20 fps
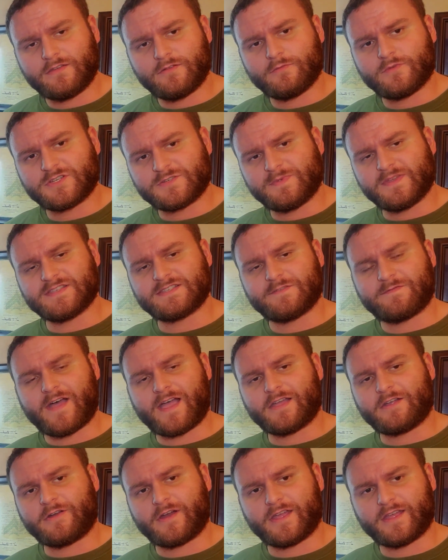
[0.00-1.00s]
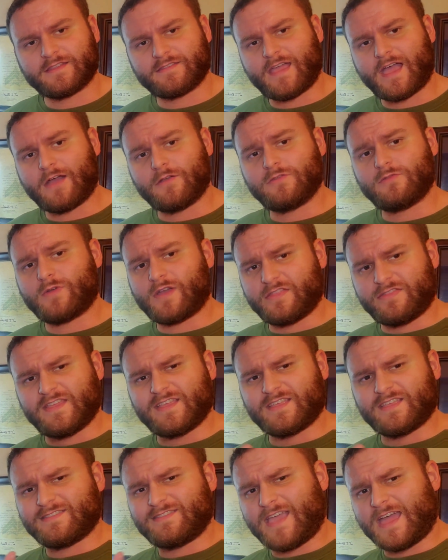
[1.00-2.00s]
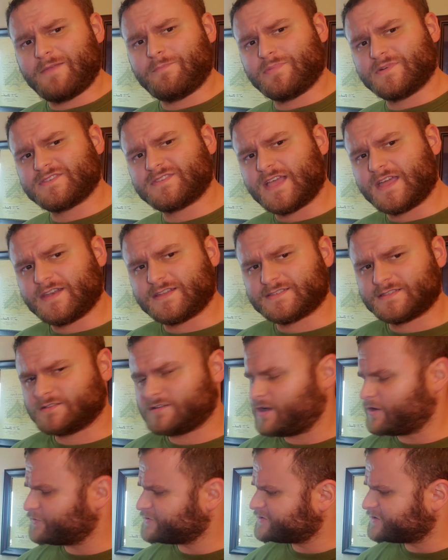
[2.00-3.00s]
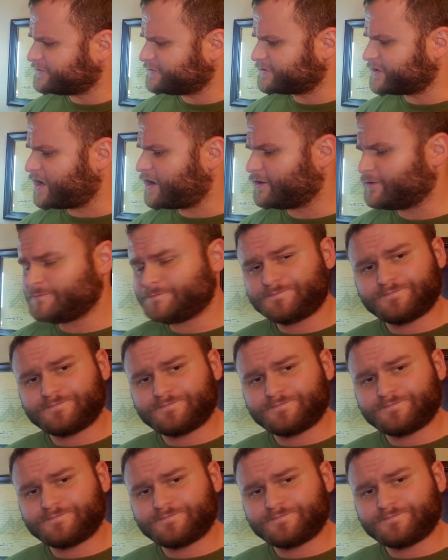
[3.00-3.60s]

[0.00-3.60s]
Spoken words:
which means if I crank it down to, I think 10% is the lowest it'll go,